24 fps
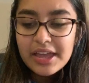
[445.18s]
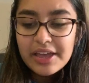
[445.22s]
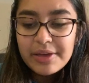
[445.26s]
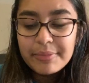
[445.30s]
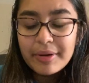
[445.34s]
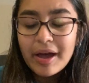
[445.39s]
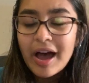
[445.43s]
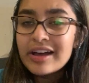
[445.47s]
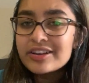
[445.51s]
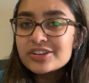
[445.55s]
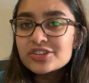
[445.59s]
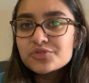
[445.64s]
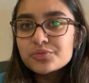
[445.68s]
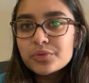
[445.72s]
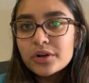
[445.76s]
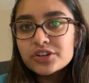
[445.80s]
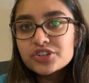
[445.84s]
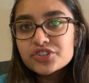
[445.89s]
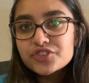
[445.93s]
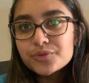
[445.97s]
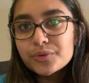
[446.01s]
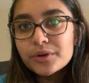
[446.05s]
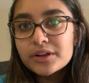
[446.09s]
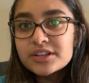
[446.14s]
But I just
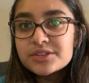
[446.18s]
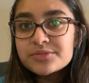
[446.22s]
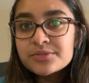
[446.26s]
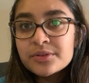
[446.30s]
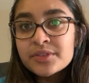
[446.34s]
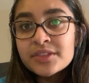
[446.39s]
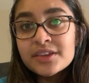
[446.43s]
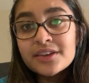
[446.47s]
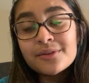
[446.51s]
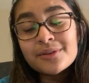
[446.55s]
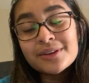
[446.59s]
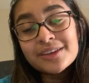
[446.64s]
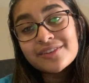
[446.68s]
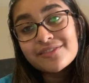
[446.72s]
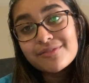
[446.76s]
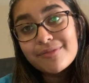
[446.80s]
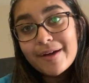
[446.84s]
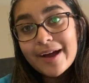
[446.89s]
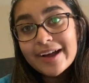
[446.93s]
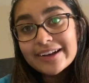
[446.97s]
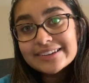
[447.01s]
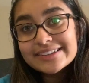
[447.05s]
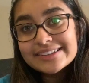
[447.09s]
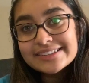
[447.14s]
watched the ones where they would give
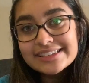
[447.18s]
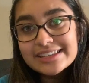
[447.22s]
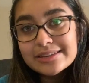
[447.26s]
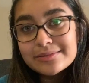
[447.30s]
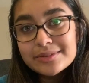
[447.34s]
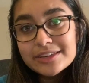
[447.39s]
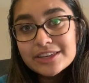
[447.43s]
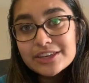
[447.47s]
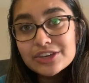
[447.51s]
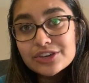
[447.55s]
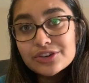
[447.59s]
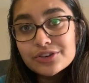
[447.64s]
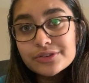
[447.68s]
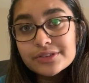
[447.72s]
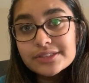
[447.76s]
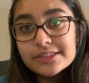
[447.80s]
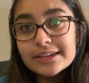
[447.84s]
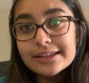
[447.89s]
practice DBQs